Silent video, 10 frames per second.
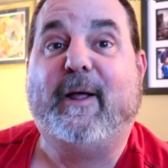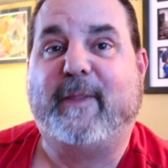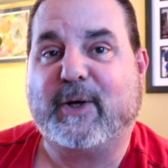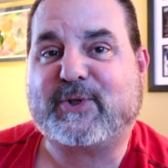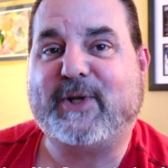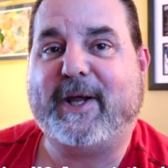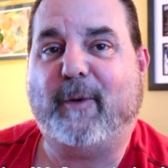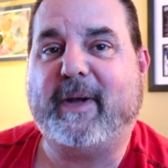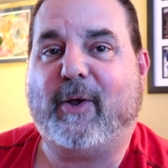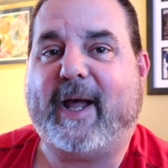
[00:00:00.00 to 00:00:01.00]
Their
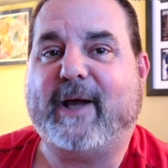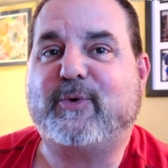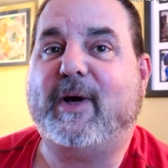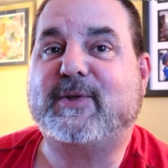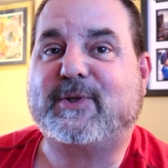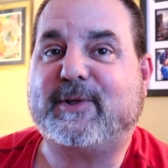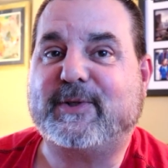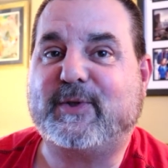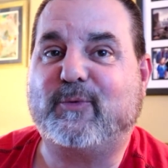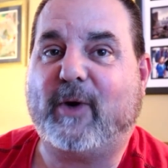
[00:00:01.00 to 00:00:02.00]
snail mail address is
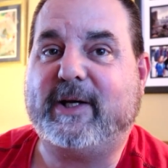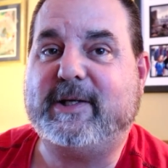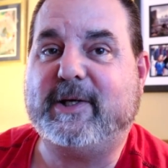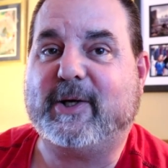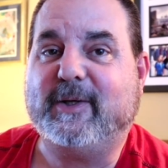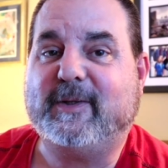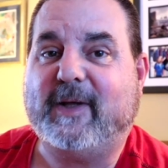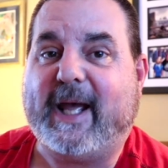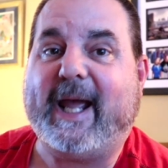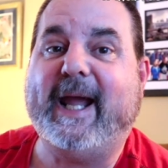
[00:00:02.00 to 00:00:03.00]
listed right here
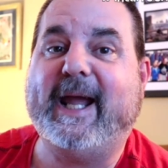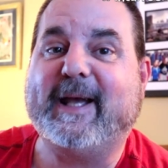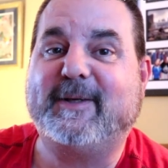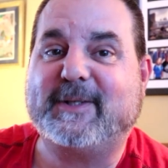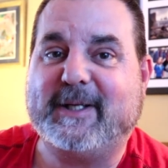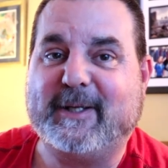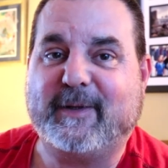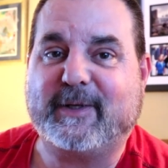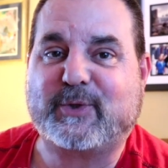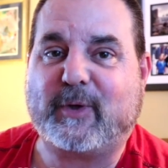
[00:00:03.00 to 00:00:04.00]
and in
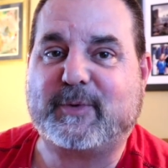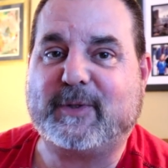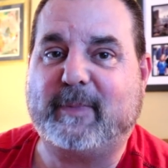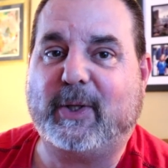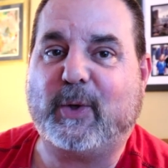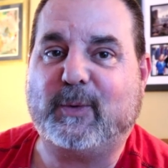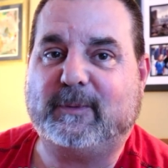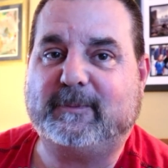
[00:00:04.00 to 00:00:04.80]
the description below.